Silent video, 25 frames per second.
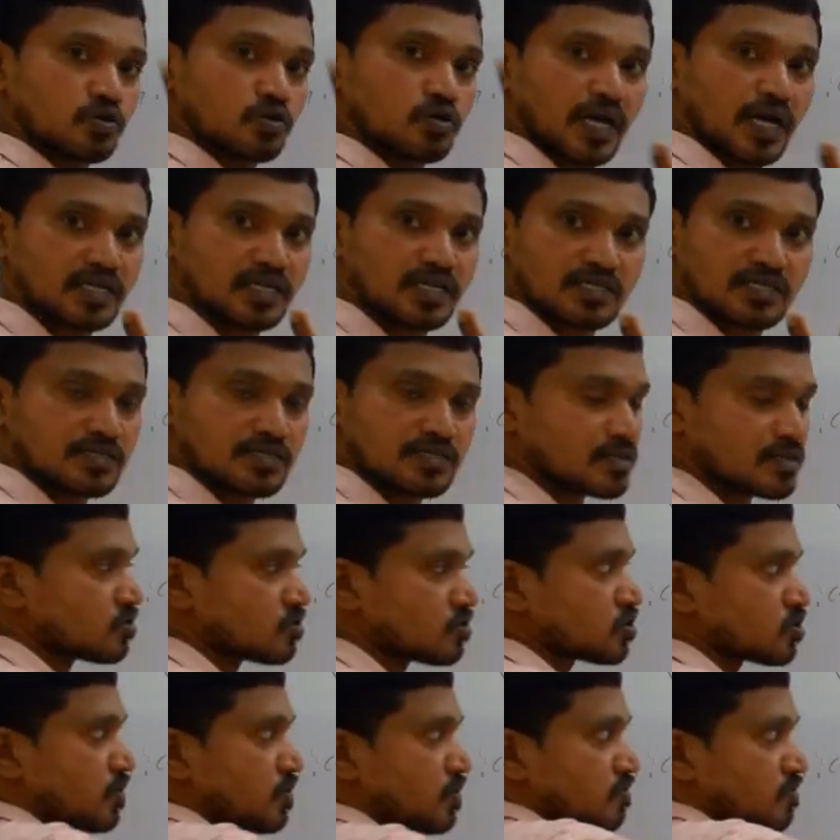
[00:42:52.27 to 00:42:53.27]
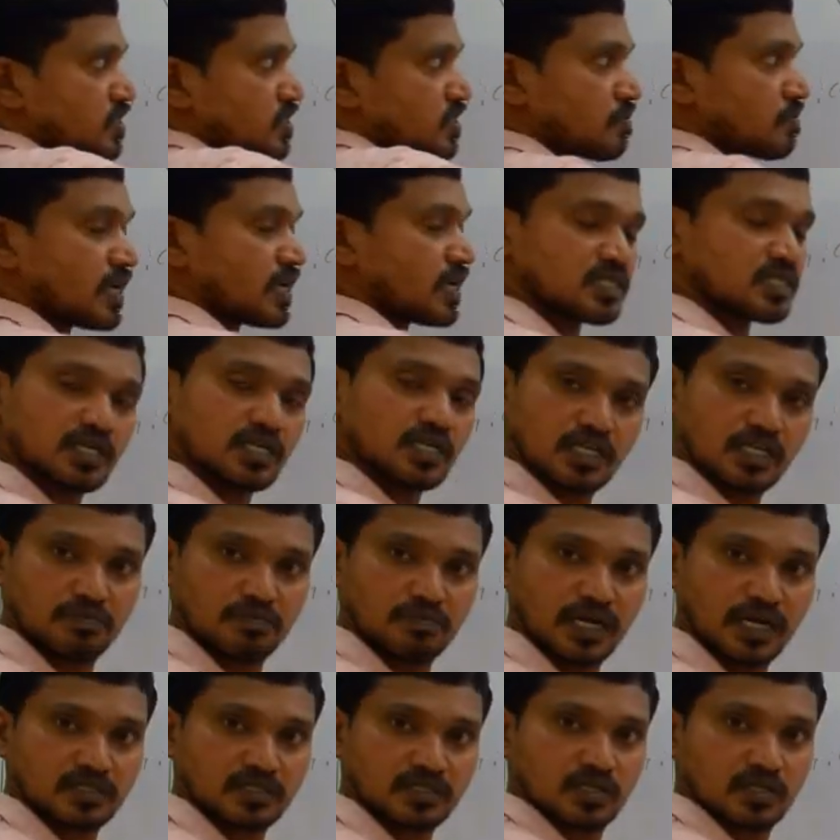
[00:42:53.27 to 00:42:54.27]
2 branches, superficial branch and
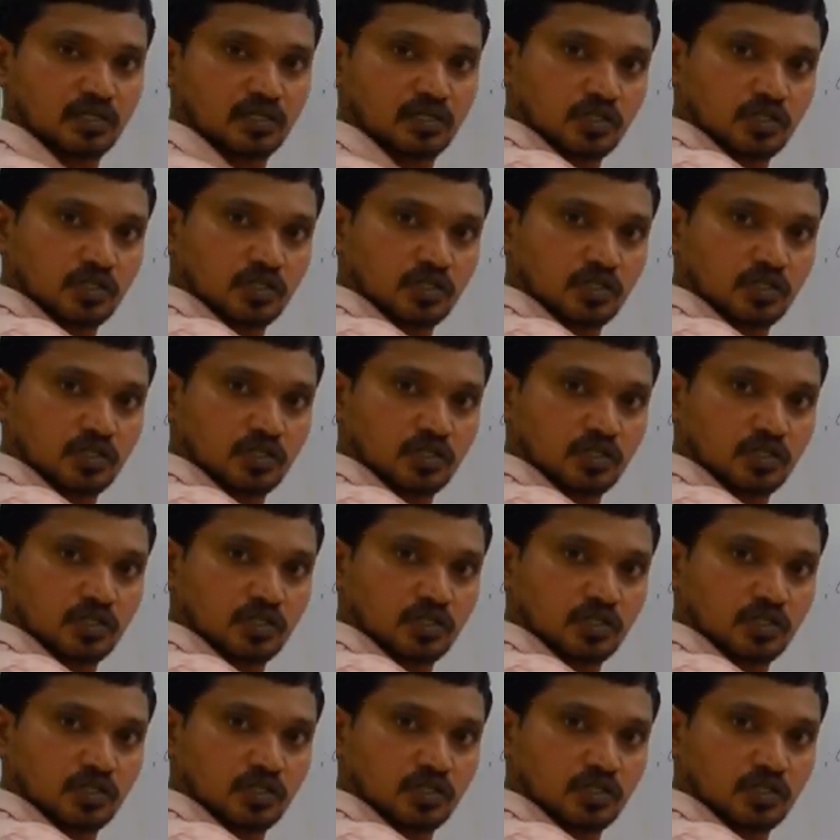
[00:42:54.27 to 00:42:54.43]
deep branch.